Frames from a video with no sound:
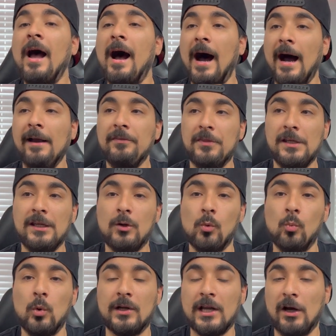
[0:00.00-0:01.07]
I think
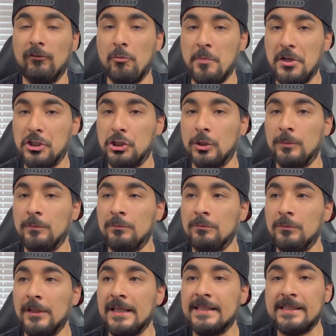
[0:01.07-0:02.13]
what Kelvin Beachum
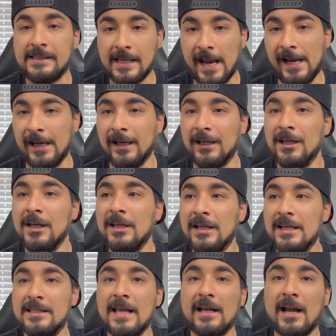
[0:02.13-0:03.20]
is saying
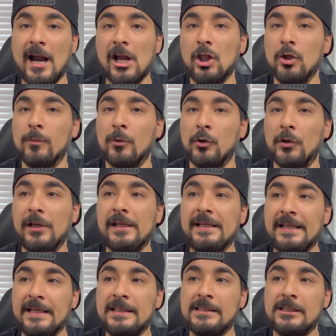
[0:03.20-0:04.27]
is that Kyler Murray
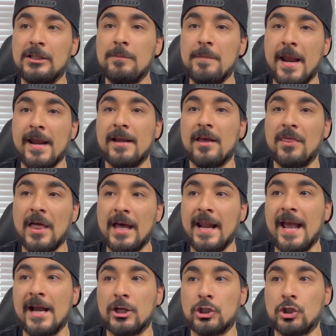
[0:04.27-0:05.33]
needs to make that
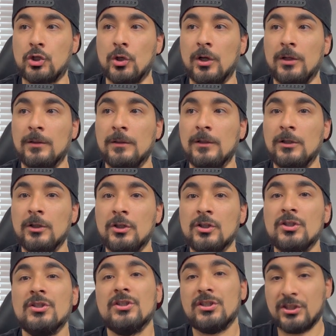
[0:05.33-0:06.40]
extra
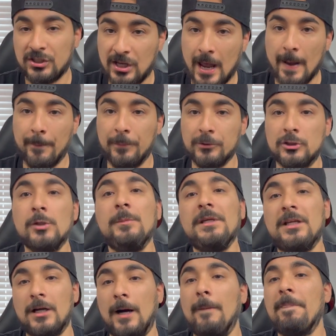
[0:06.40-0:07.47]
step to
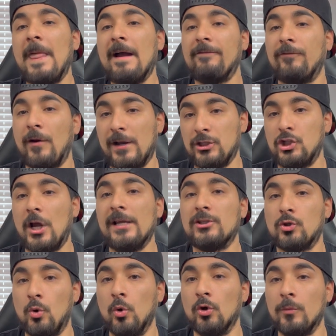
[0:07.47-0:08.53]
become that franchise
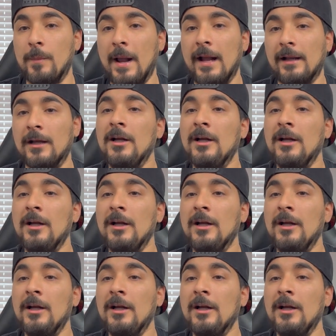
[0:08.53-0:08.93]
quarterback.